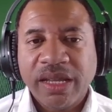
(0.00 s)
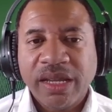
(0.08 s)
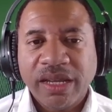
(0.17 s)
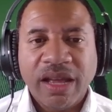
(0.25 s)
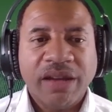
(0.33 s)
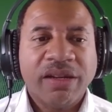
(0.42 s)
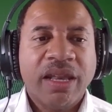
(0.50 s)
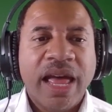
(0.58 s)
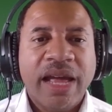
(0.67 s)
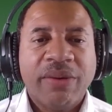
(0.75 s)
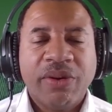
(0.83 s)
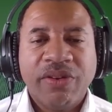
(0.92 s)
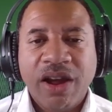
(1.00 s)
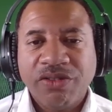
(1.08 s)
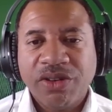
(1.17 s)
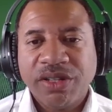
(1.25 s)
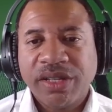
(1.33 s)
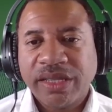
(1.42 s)
is underlined with
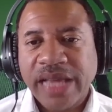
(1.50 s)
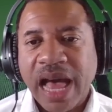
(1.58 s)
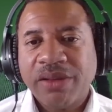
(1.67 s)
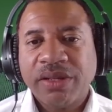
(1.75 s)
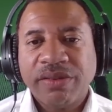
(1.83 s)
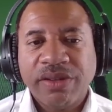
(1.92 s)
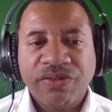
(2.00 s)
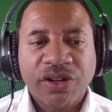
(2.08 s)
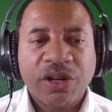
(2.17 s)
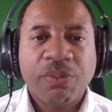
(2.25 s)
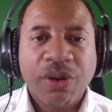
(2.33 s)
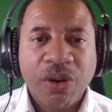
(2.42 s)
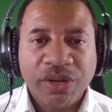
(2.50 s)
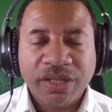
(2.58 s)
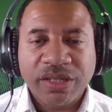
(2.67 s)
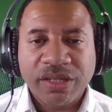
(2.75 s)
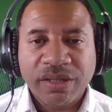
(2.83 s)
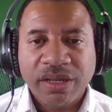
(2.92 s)
hundreds and thousands of different
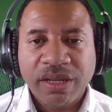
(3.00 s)
components,